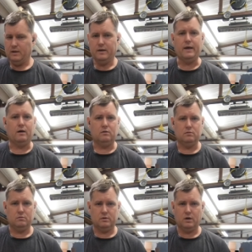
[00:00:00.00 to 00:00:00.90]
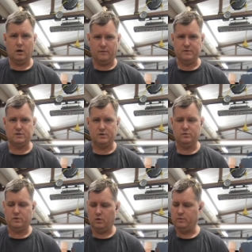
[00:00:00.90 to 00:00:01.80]
Now, obviously
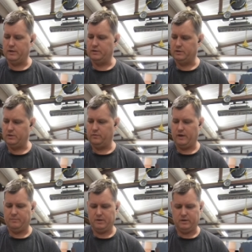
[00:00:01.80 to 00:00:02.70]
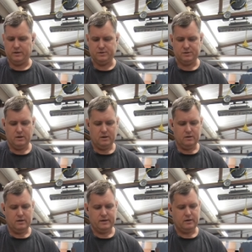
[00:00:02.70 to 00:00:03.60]
you don't need to do that because, like